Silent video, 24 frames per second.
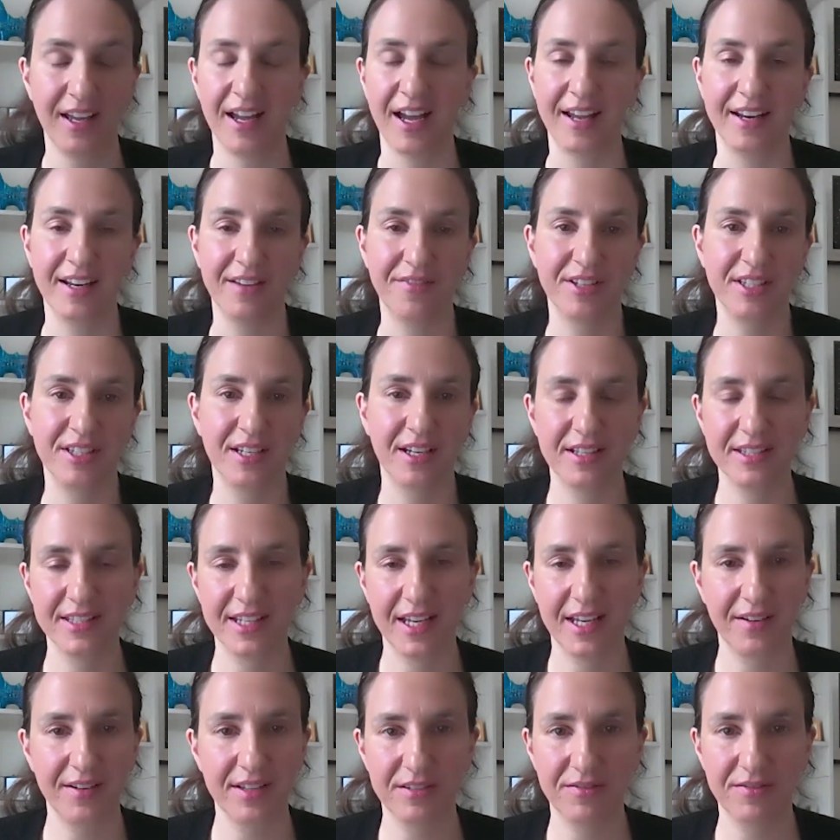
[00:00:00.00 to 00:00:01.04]
And if it turns
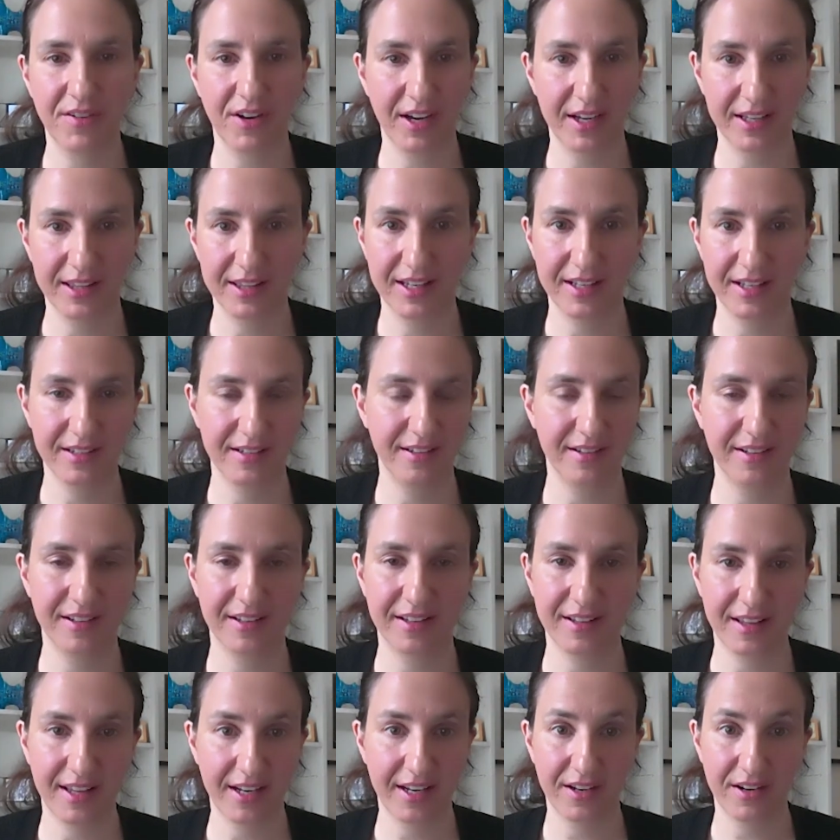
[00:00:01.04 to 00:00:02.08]
out it's fine,
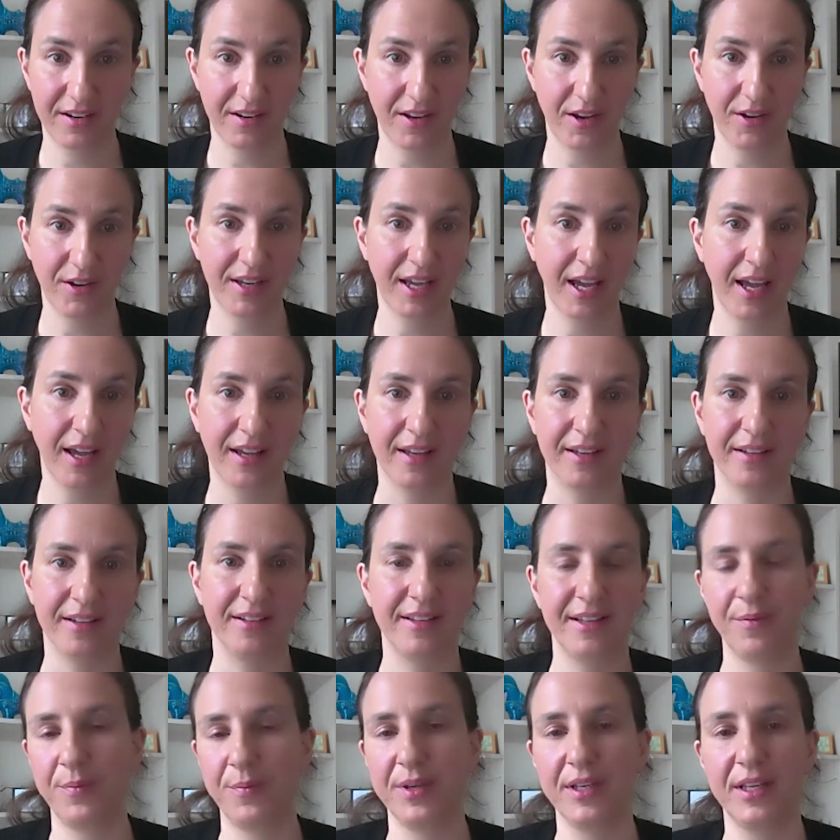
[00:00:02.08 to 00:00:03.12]
then okay,
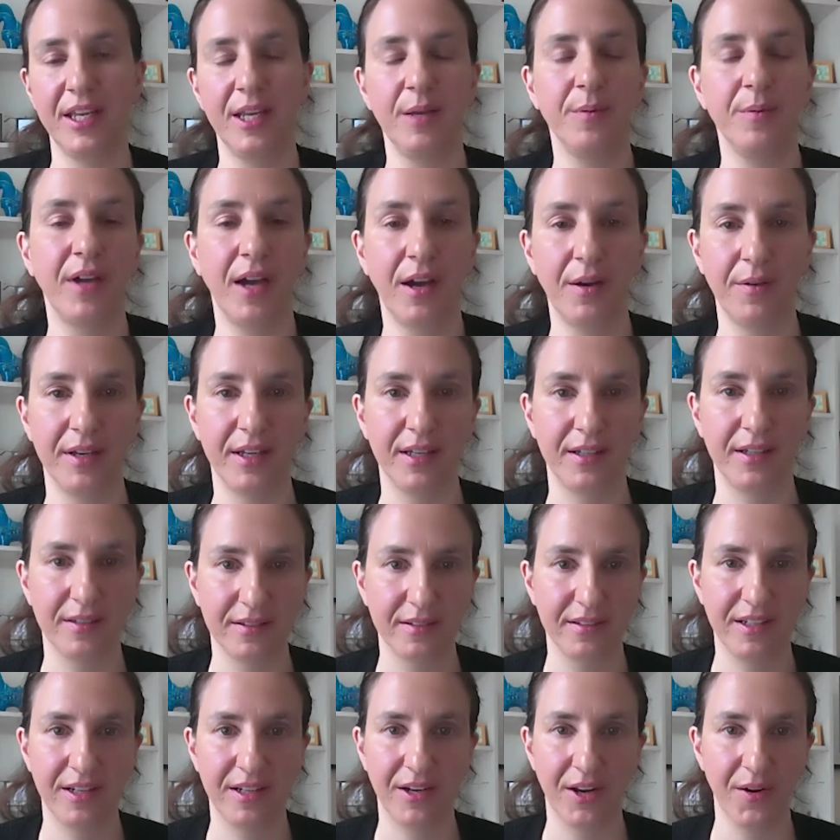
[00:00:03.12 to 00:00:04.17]
then we keep going.
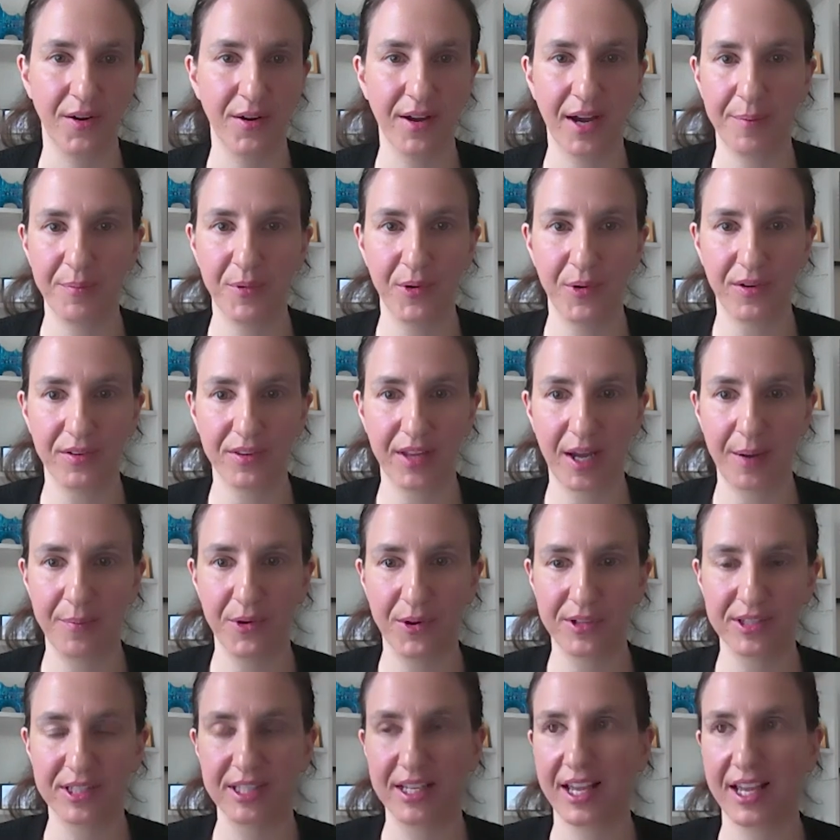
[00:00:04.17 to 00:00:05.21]
You know, I'm
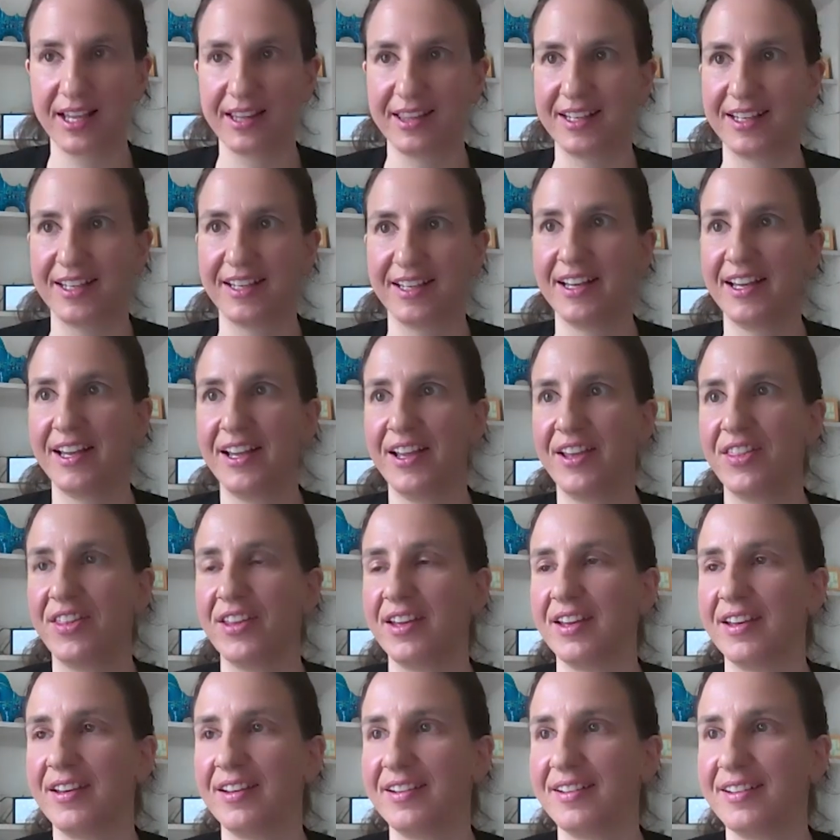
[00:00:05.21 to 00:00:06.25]
not saying
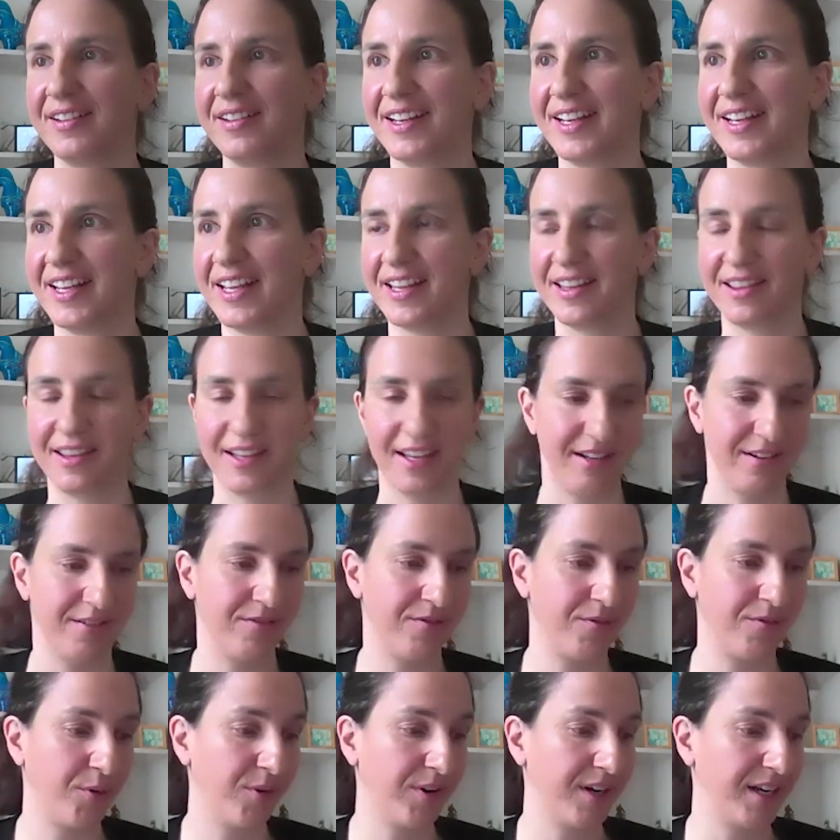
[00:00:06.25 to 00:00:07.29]
that in
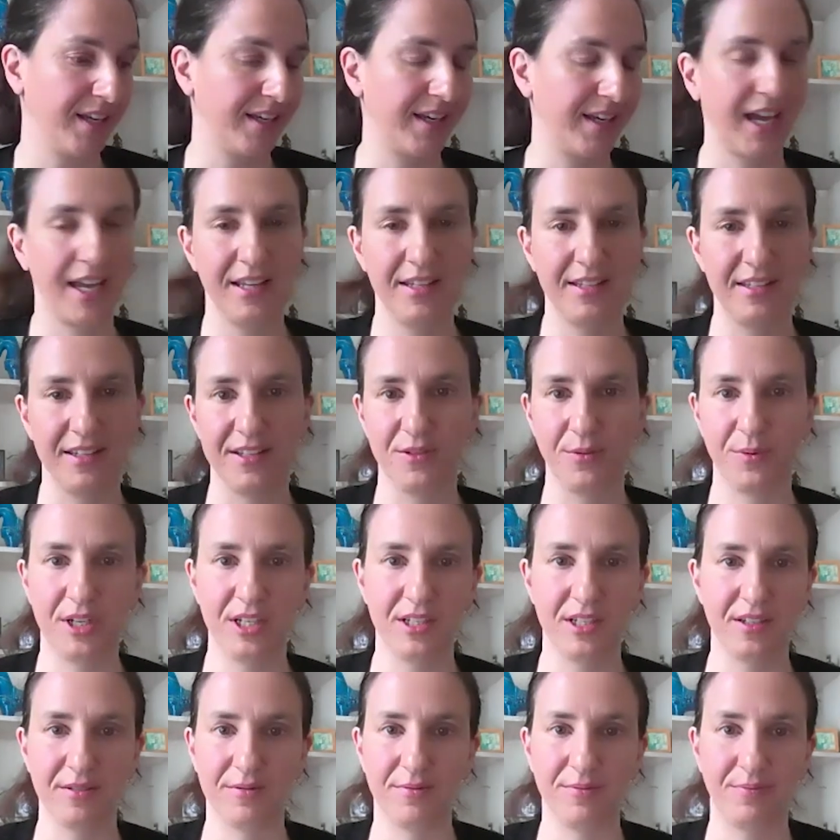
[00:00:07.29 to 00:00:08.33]
falling cases we
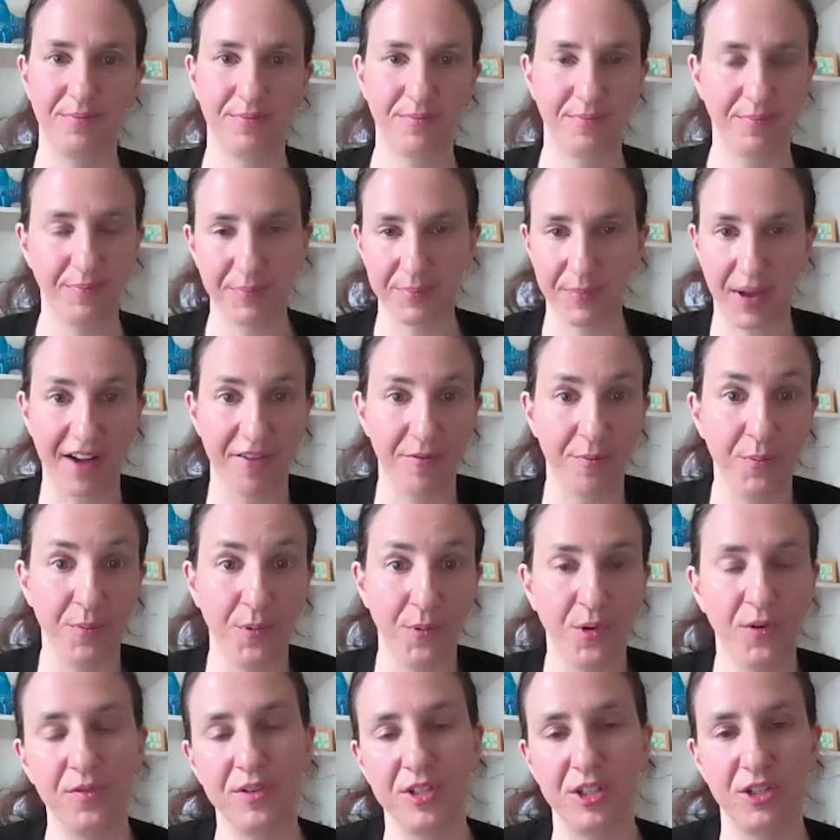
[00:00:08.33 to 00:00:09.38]
should have
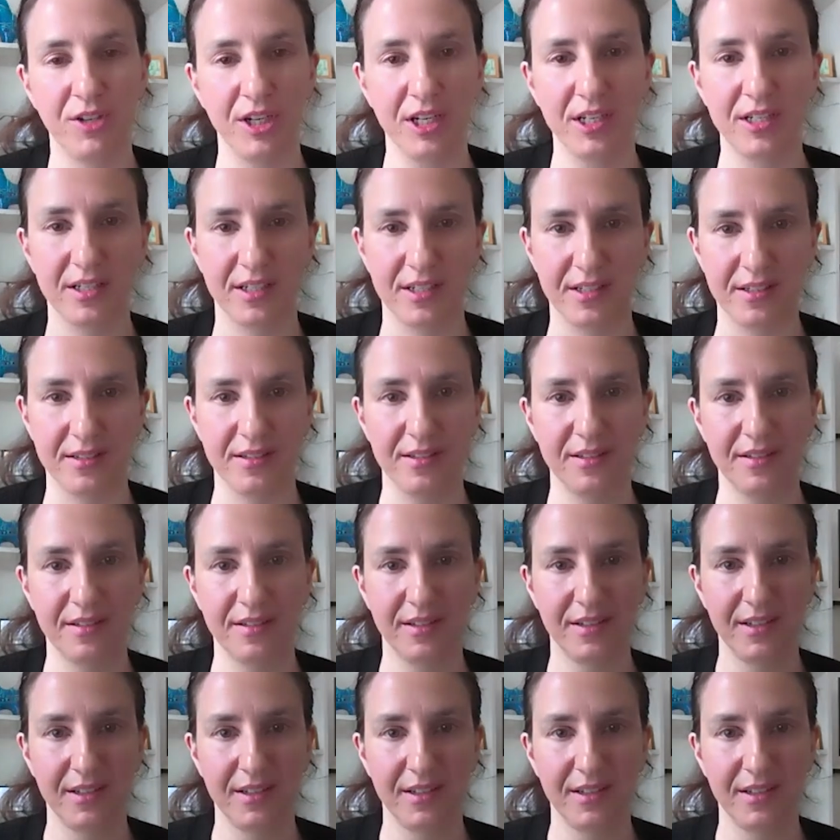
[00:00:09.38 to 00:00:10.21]
more restrictions.